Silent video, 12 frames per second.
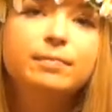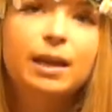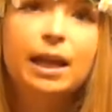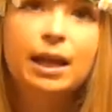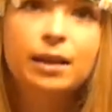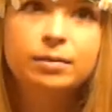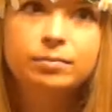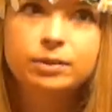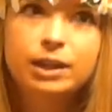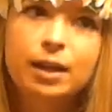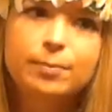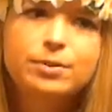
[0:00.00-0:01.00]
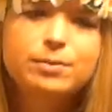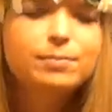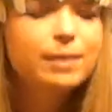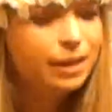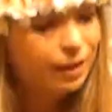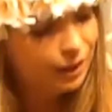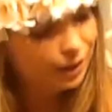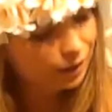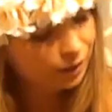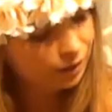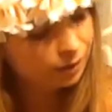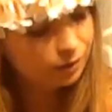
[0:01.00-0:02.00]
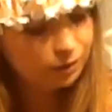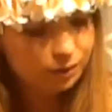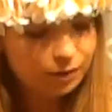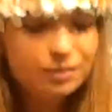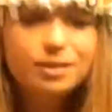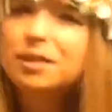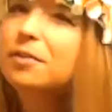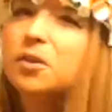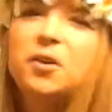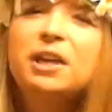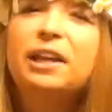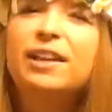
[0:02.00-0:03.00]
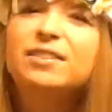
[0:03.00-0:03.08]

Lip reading: and tabs, and see if you can guess